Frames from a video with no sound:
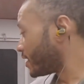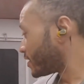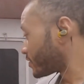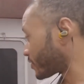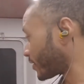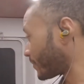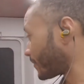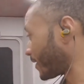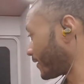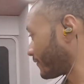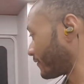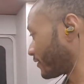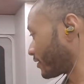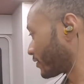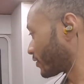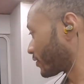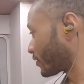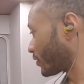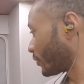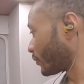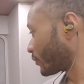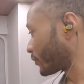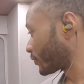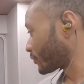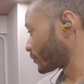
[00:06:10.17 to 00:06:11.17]
So I'm not going to
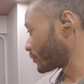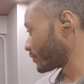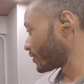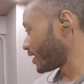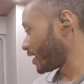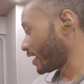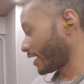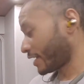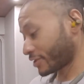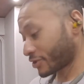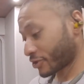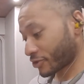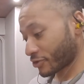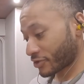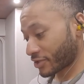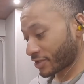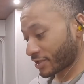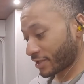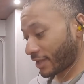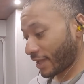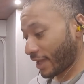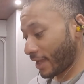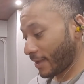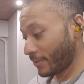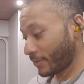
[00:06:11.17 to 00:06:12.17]
go through the extra
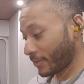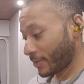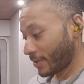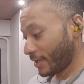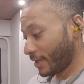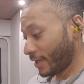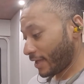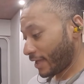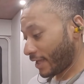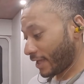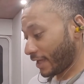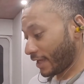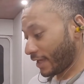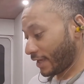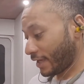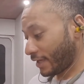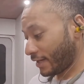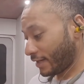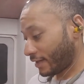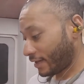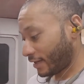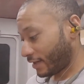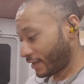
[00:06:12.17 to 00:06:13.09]
step and